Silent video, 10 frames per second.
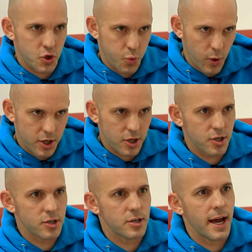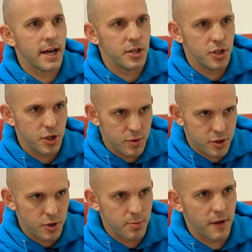Twitter and
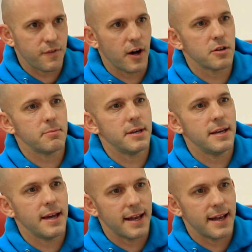YouTube, they followed me.